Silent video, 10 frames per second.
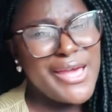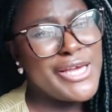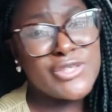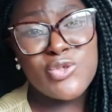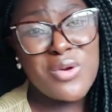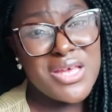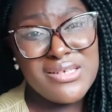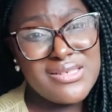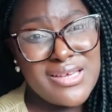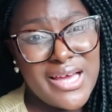It's not
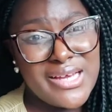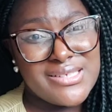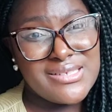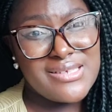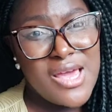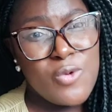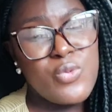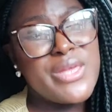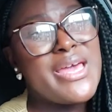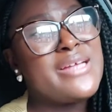easy, guys. We